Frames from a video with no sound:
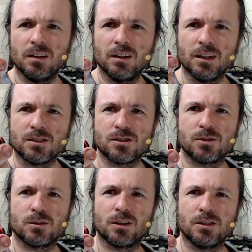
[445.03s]

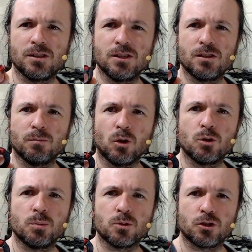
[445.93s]
it consists of
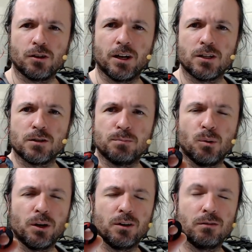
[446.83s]
multiple strands of
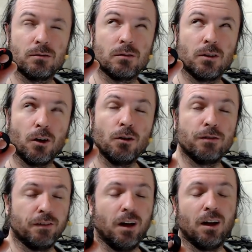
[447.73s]

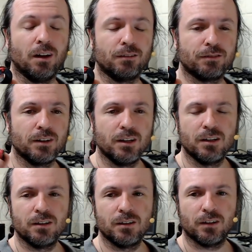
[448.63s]
0.05.
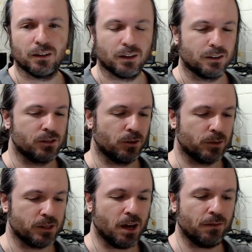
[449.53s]
So
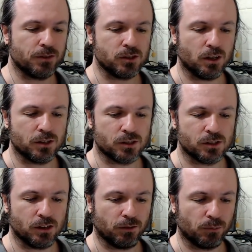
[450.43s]
it's half the size of the
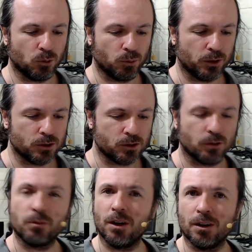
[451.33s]
stuff I'm normally used to. So
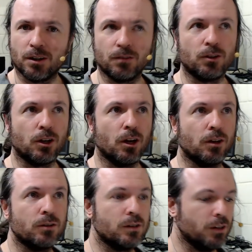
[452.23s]
I'm going to give it a
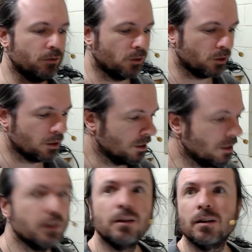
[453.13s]
go. Have a look.
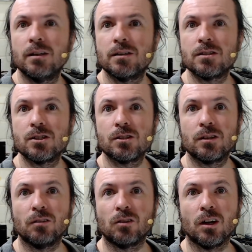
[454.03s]

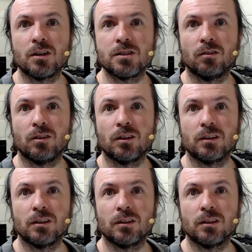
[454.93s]
Guys, have a look at